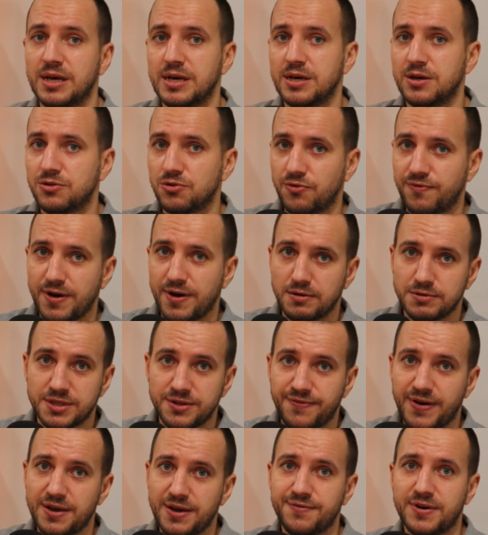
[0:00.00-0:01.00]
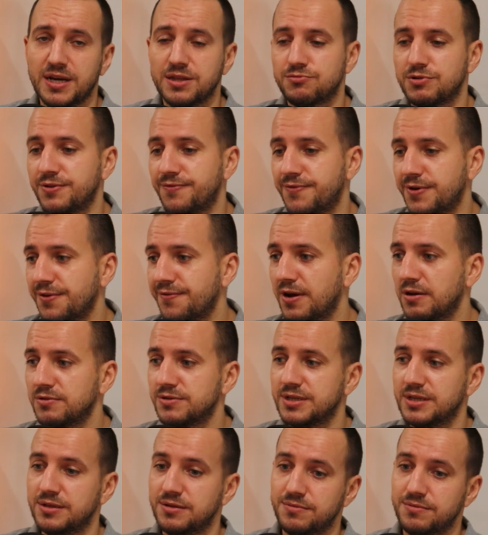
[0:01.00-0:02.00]
2,500,
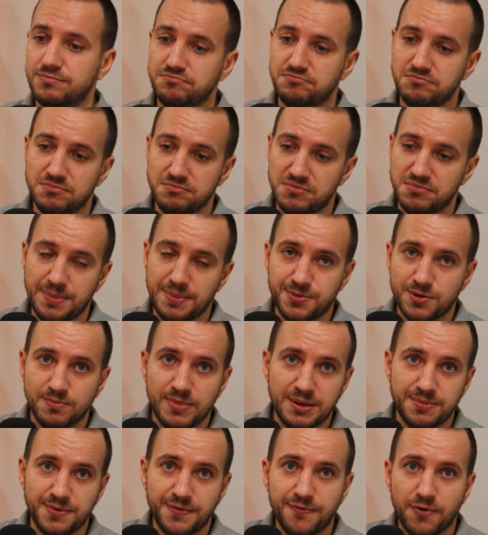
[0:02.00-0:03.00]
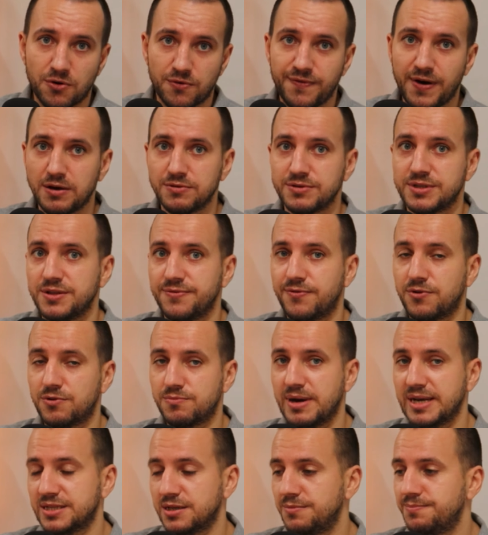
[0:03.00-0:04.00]
3,000, up to maybe 4,000 for
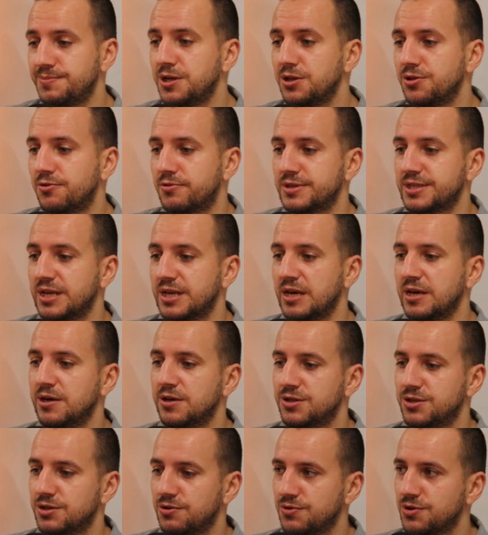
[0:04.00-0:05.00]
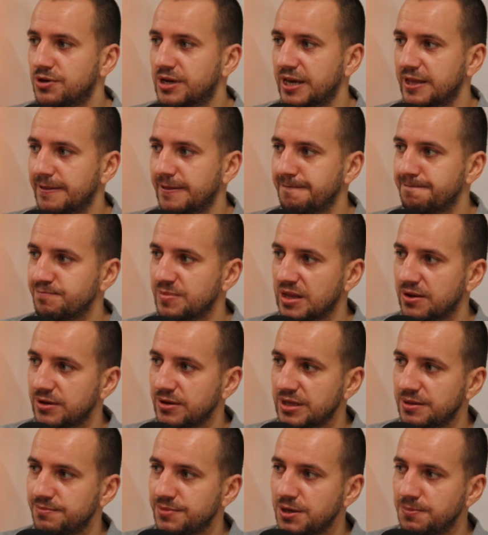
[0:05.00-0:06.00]
muscle builders. So you can,
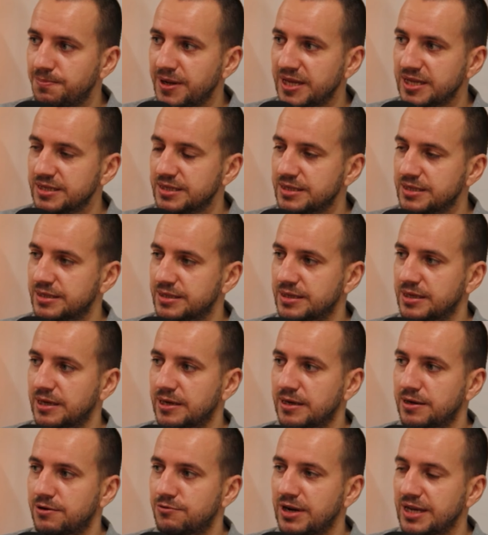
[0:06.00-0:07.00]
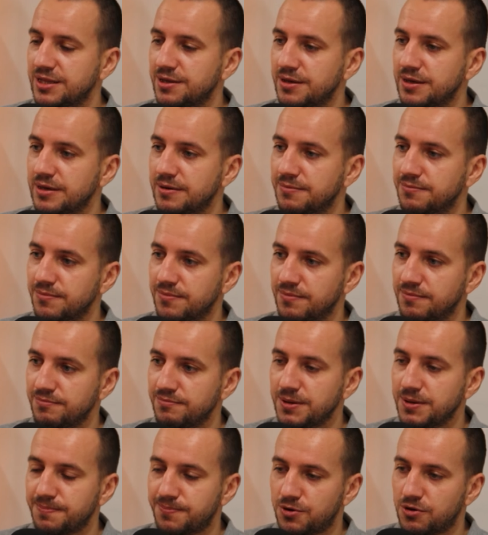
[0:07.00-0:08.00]
in meal plans ready
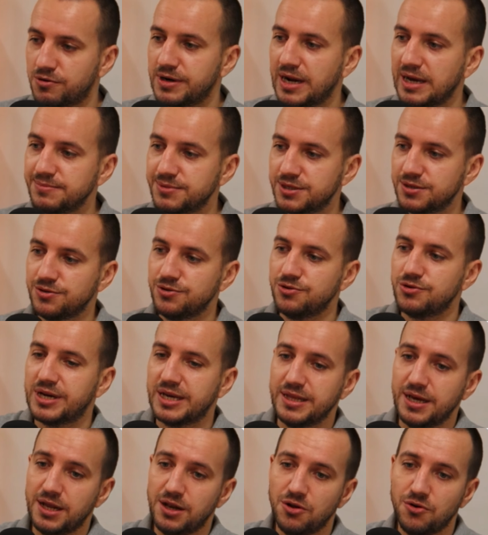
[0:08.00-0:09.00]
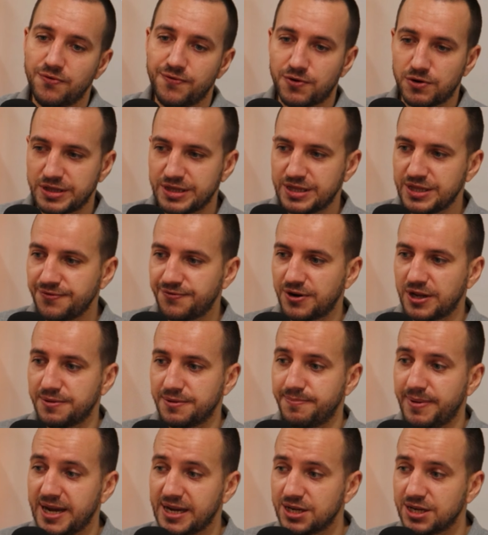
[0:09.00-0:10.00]
programs, you can allow for different
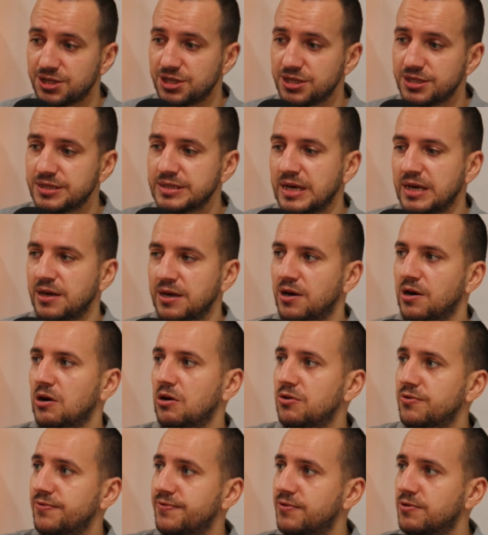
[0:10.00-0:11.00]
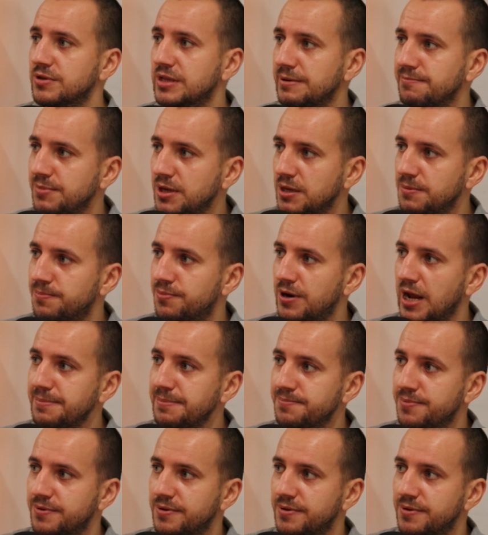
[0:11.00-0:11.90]
packages, or for the meal prep